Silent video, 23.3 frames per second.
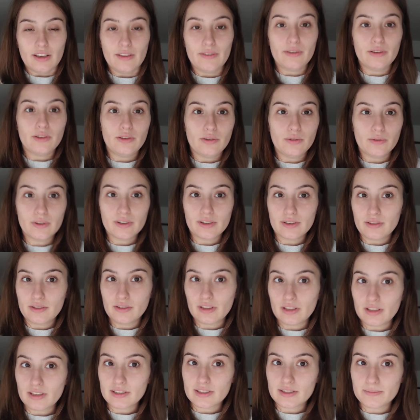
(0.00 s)
If you do want to
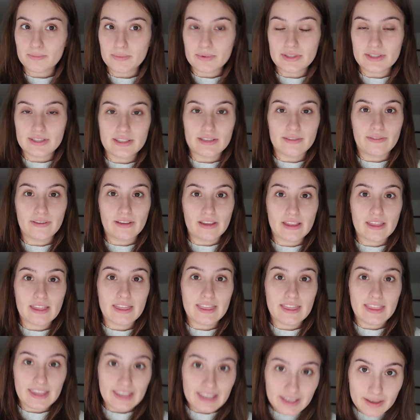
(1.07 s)
do like a specific
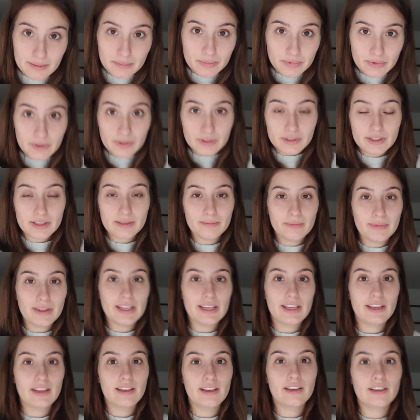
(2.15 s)
theme or
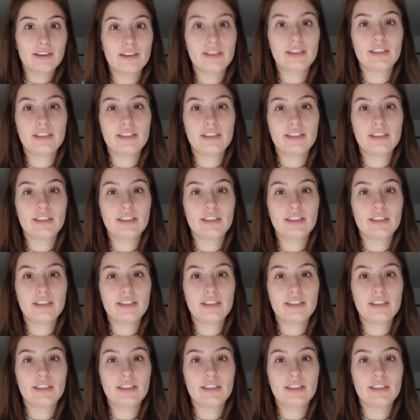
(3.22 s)
something,